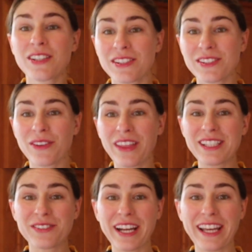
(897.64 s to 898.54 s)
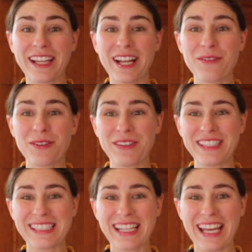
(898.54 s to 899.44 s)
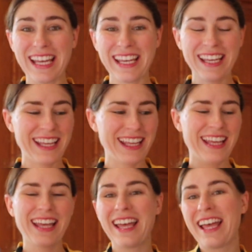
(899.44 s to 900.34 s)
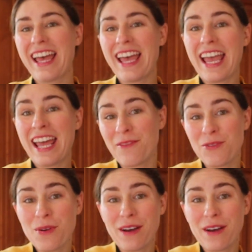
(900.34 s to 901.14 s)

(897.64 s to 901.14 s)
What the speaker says: So thanks for hanging out with me today. And if you